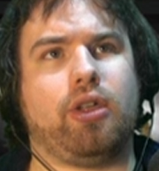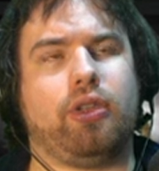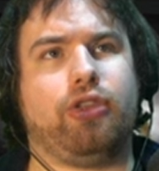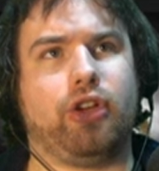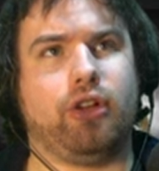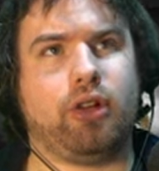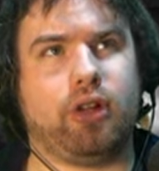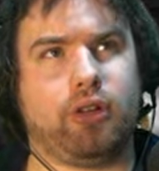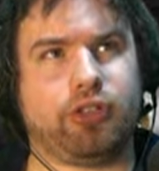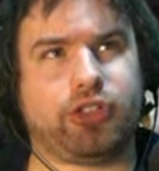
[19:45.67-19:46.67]
the
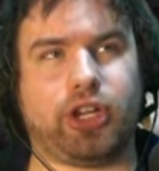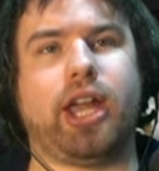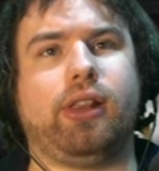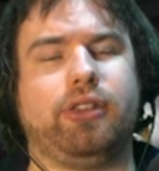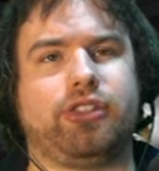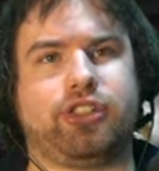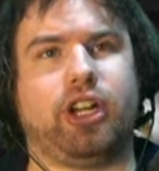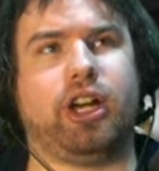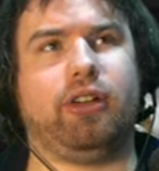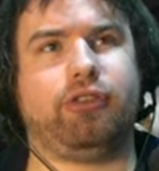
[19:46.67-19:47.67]
silent
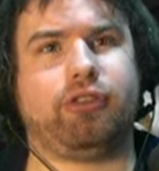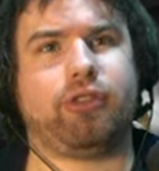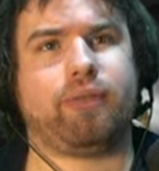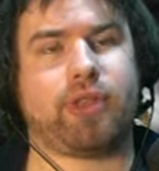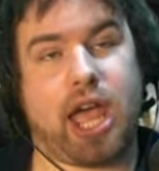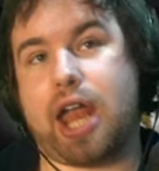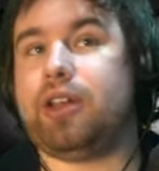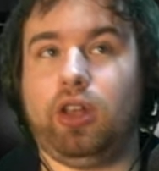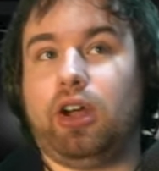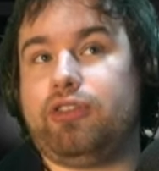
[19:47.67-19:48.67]
surf and a
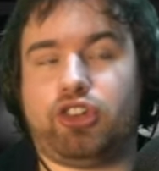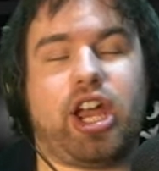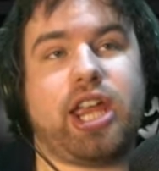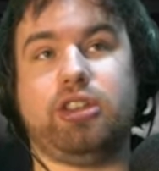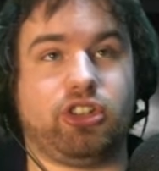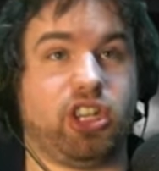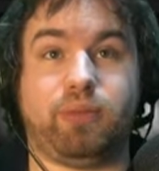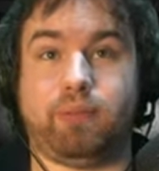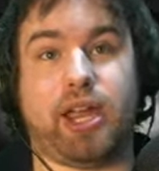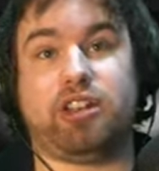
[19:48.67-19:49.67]
lot of changes that have
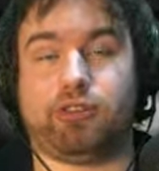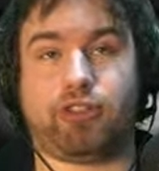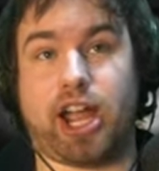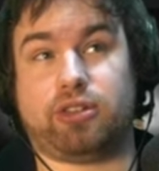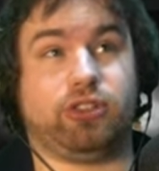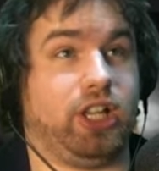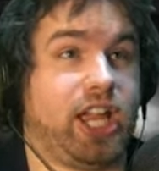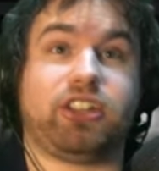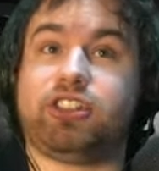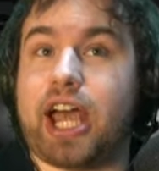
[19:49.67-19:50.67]
been made to fractals,
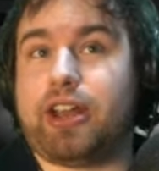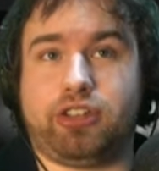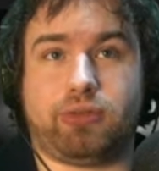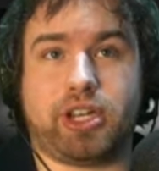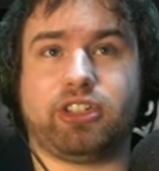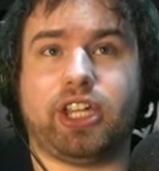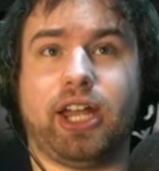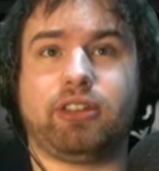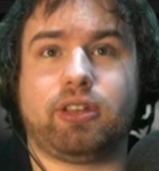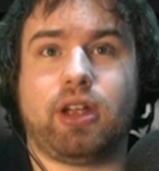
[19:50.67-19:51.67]
like status
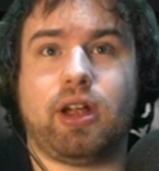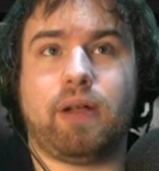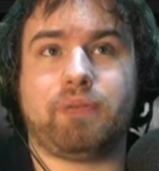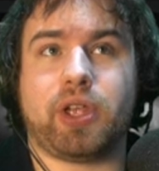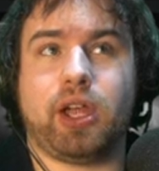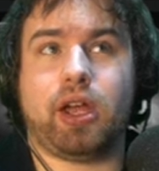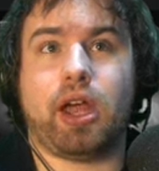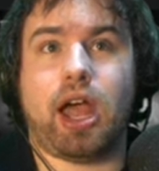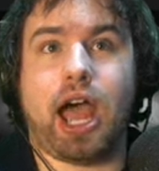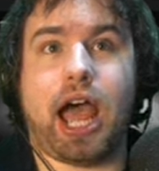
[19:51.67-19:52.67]
reset,
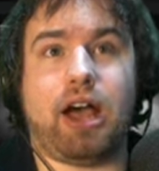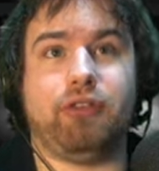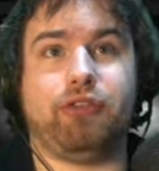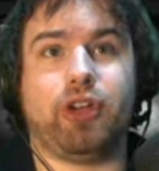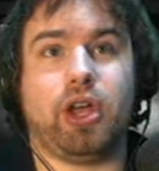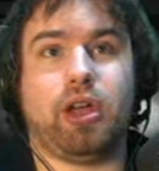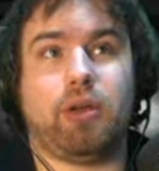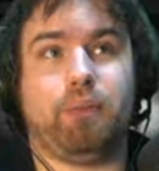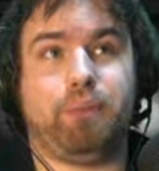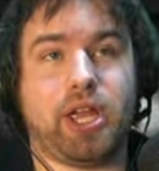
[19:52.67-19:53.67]
have
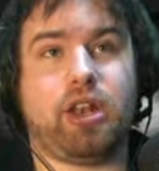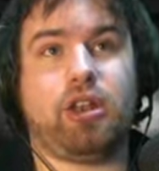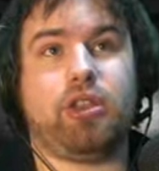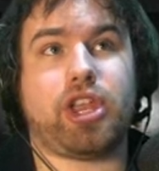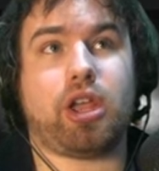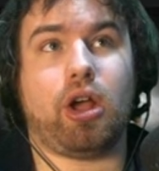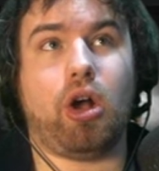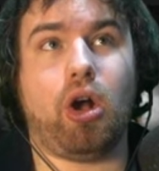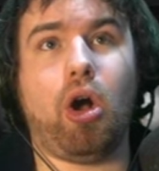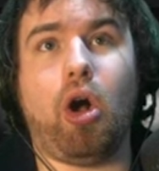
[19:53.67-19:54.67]
been the
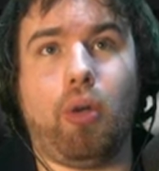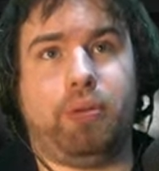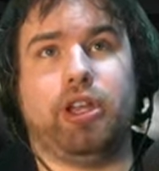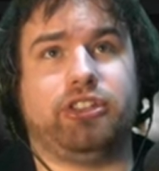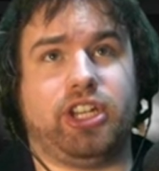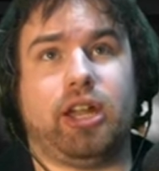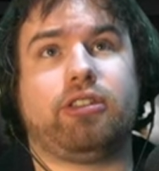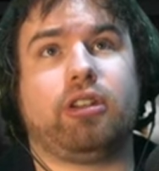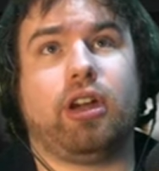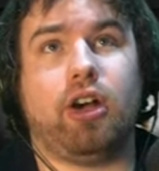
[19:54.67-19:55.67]

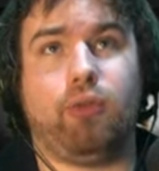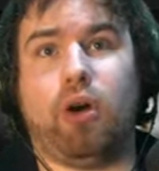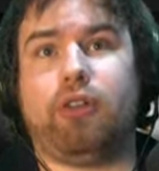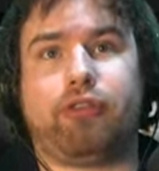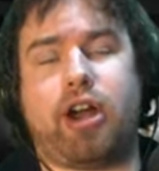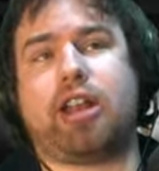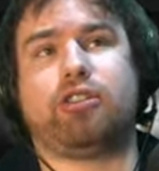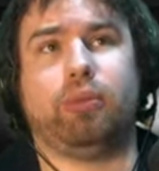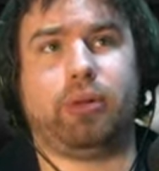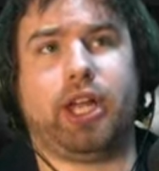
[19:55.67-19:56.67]
opposite of what
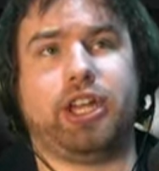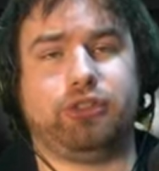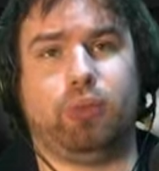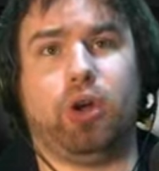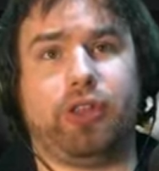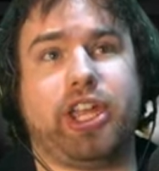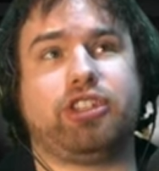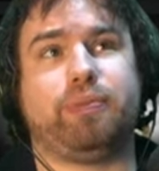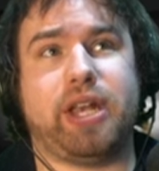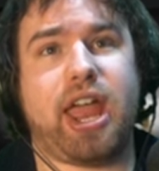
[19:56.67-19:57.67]
fractal players want. It's
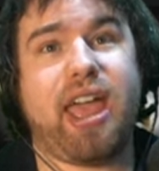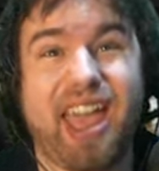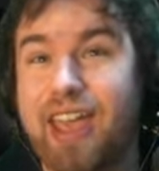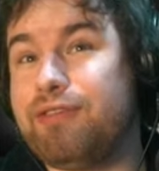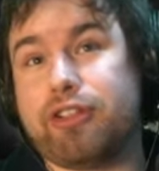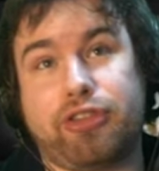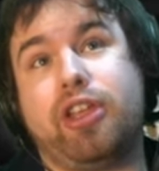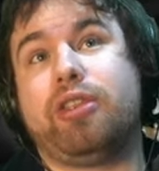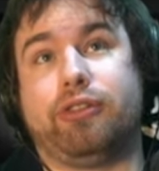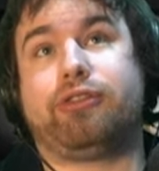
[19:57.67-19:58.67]
been
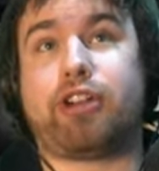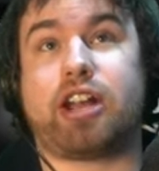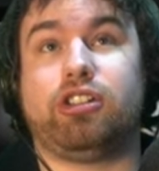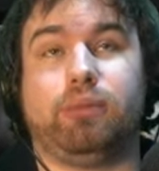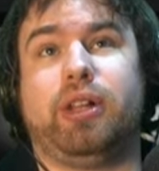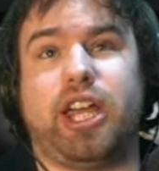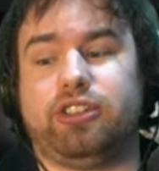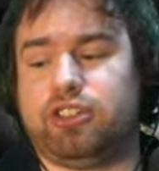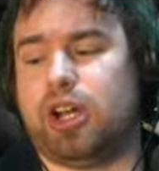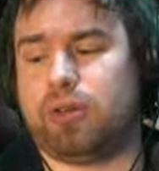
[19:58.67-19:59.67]
everything that fractal players
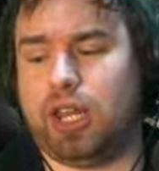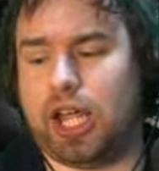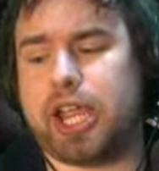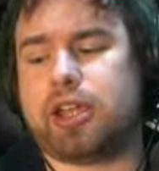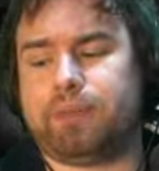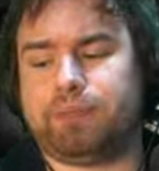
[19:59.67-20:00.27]
don't like.